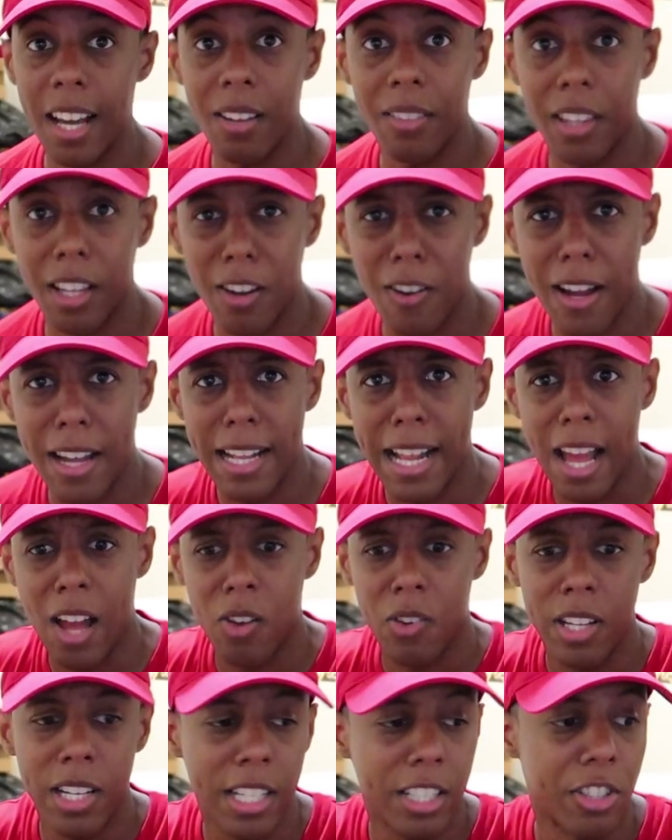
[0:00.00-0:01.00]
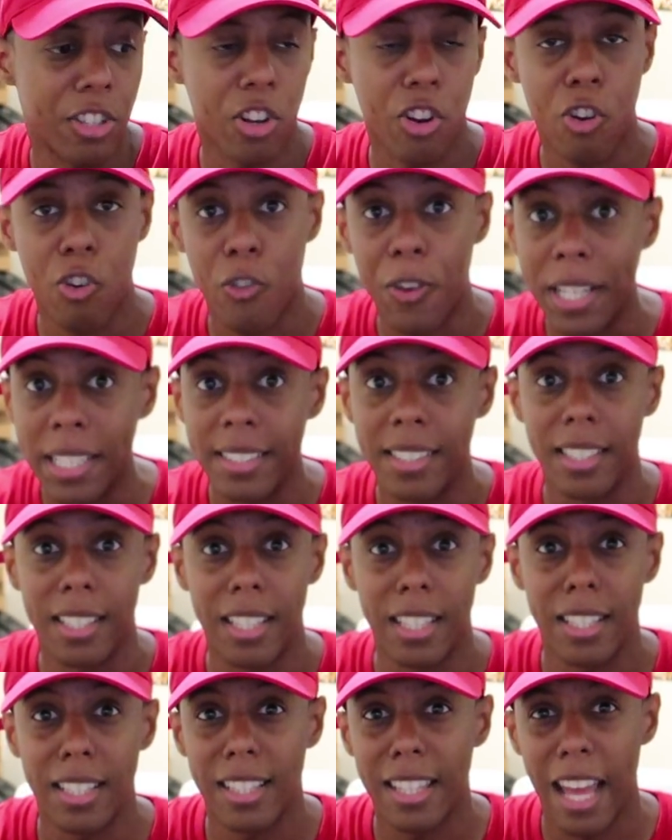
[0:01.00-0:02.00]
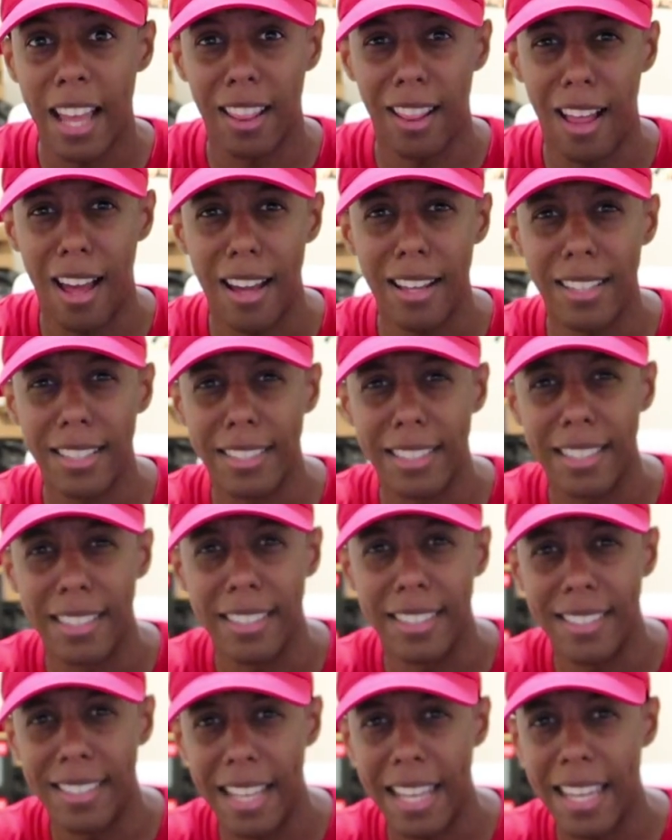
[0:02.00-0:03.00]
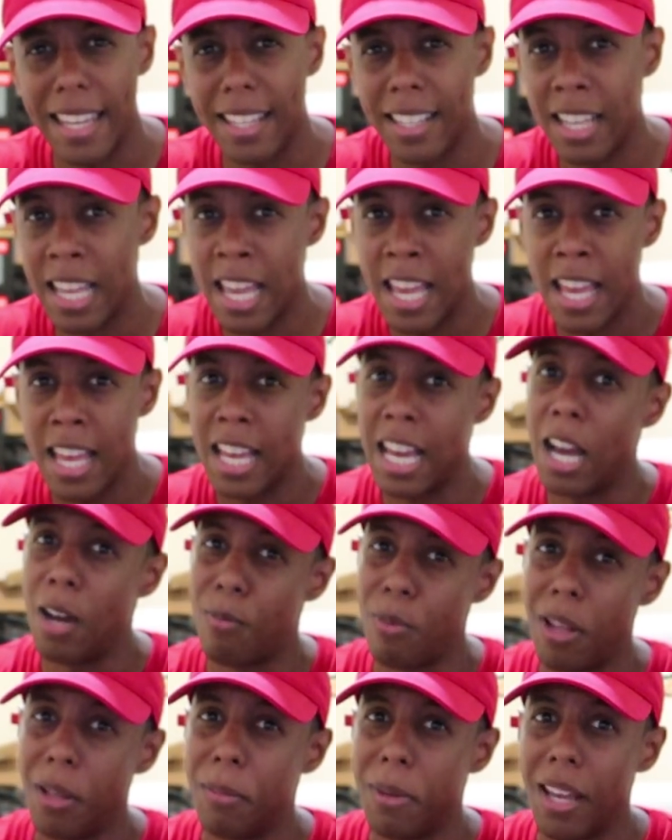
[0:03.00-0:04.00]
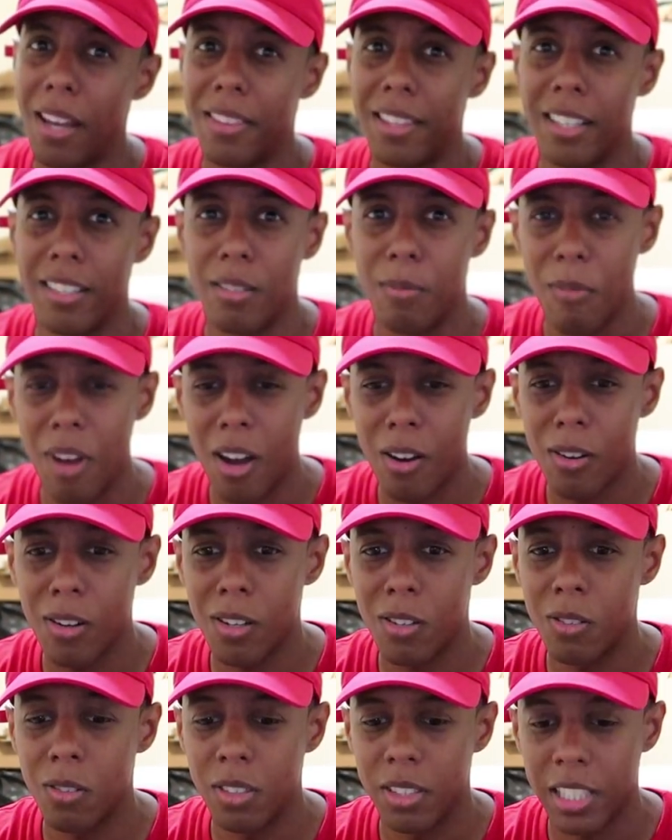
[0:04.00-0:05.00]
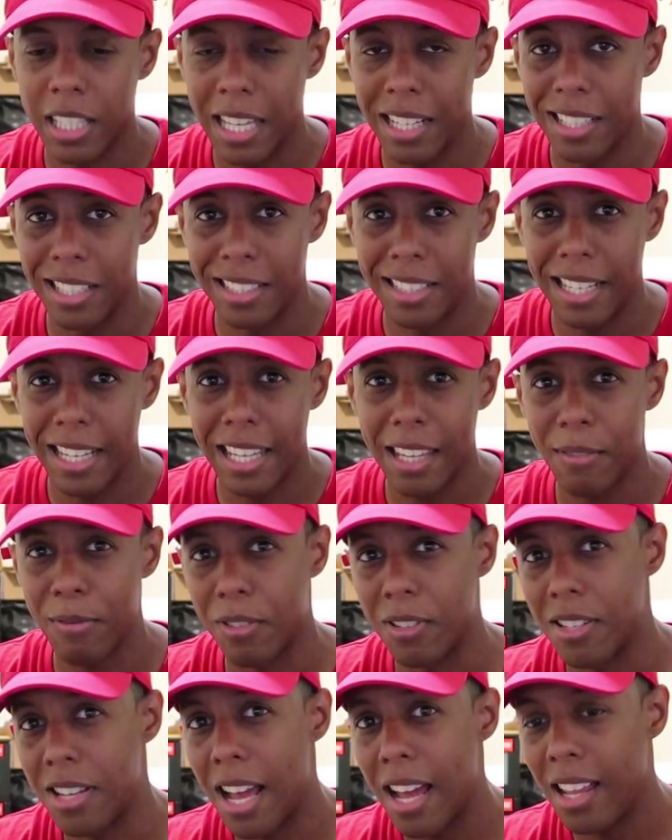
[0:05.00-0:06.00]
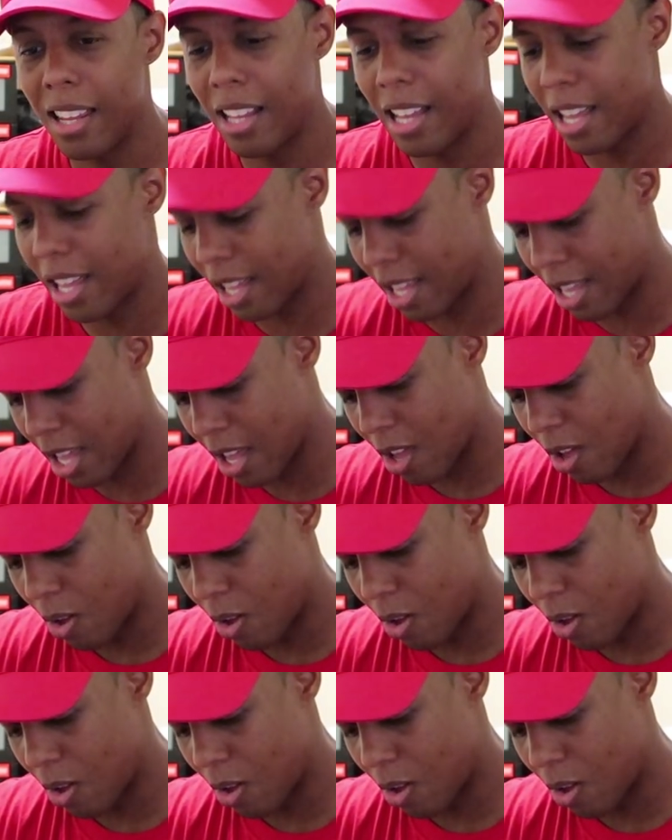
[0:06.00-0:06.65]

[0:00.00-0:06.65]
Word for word: out there right now. It is crazy. That line is insane. I'll probably be out there tomorrow getting a ticket for Saturday,